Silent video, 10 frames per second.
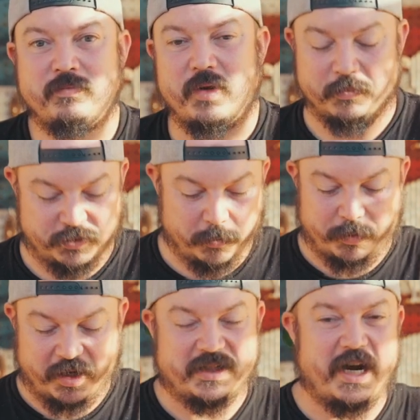I'm
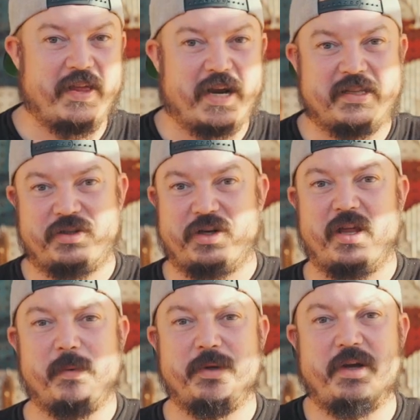super excited I got to share
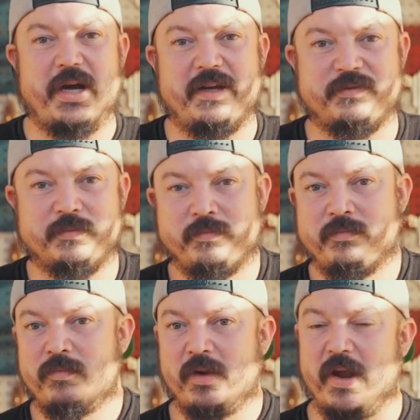that with you guys.
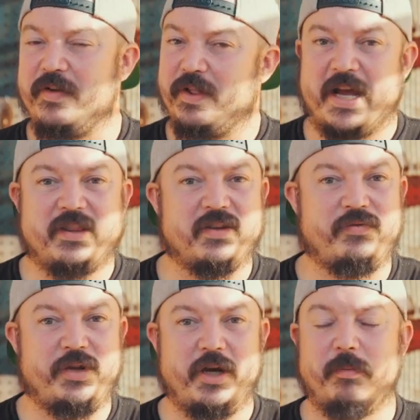If you like this
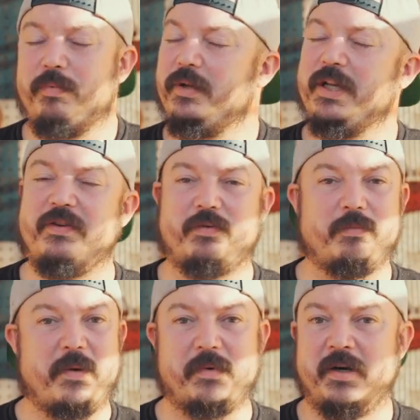video, please
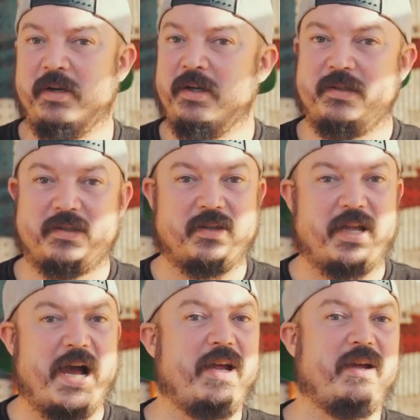remember to
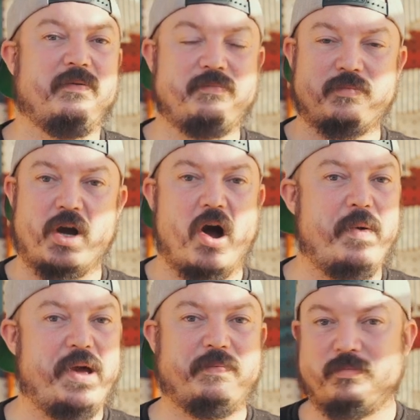like,
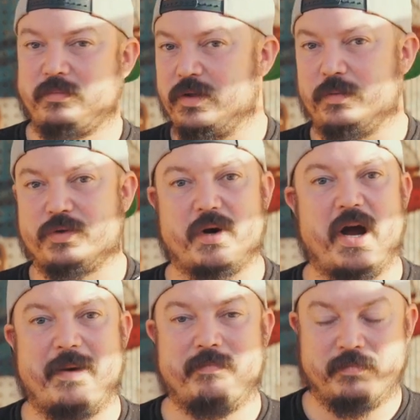comment,
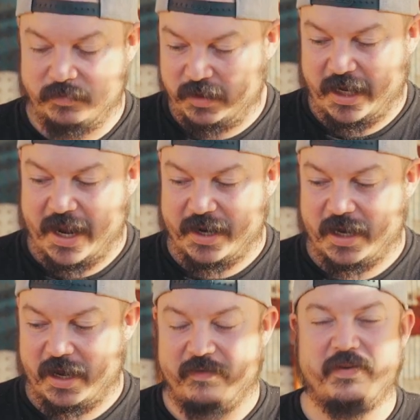subscribe, and
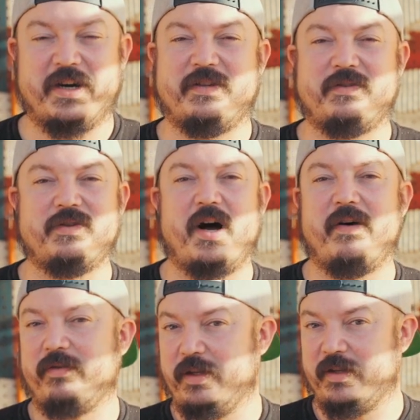very
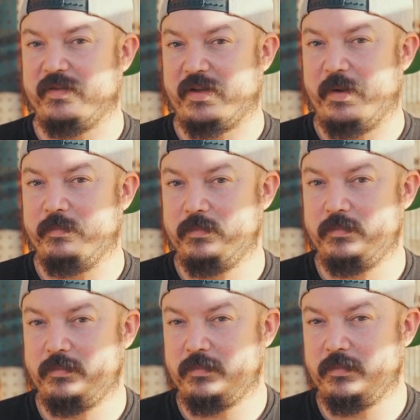softly this time,
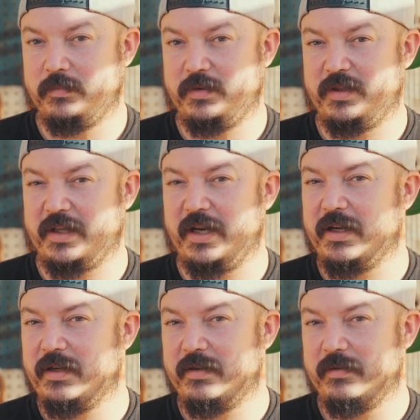just kind
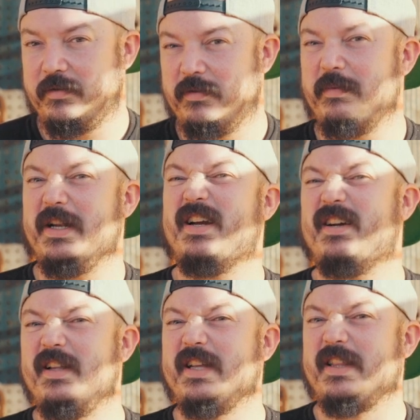of
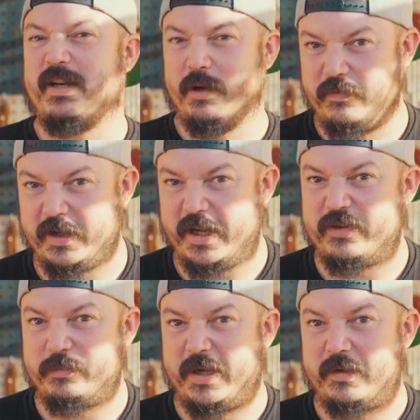click that
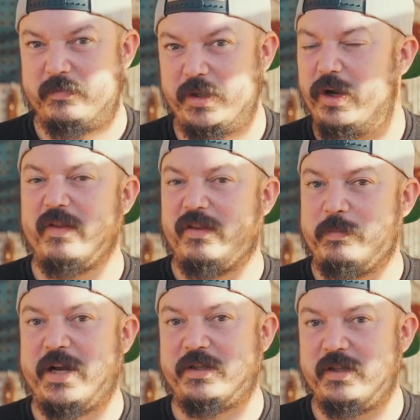notification bell. You don't have to
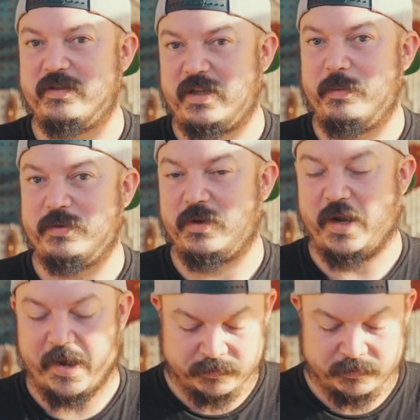smash it this time. It's okay.